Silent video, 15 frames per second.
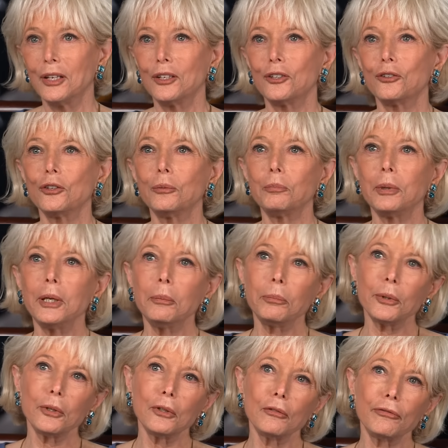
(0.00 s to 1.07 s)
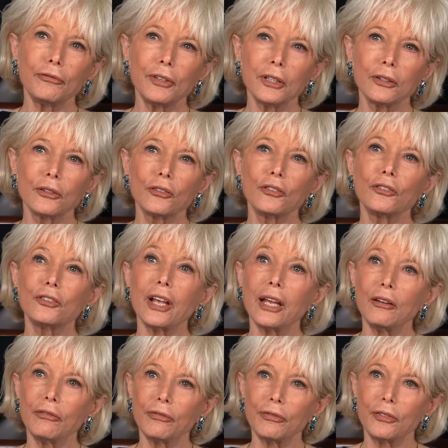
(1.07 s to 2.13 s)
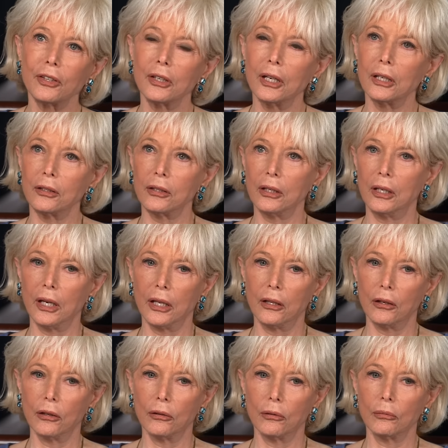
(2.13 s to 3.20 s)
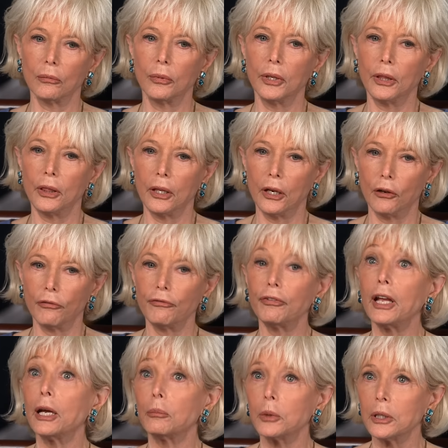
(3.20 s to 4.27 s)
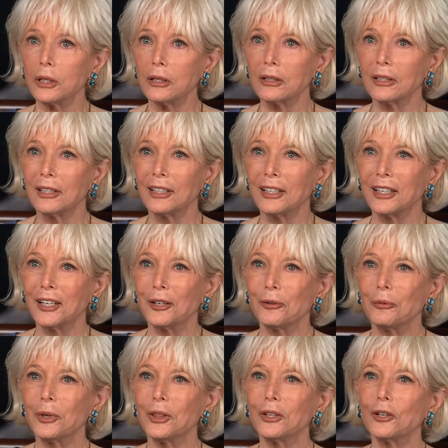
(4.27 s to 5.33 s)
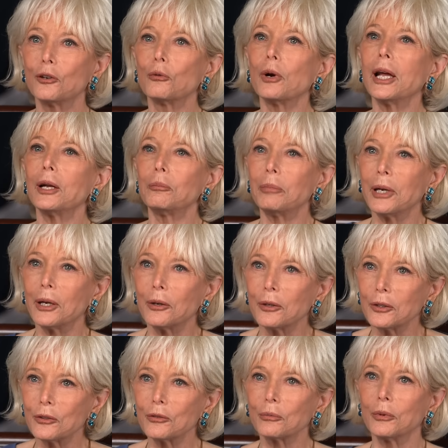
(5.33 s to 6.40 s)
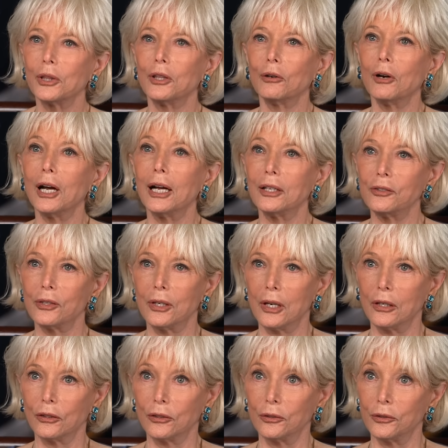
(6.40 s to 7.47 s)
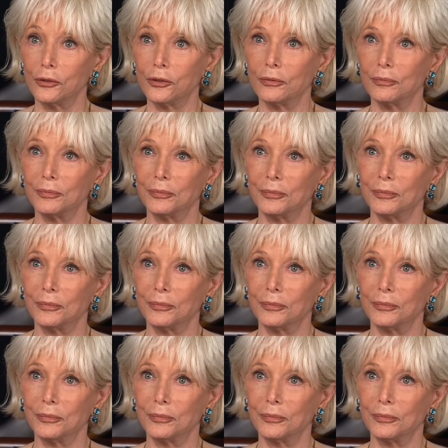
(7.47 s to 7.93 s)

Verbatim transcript: Should people feel safe to get together with their family, with their grandparents, with their aunts and uncles?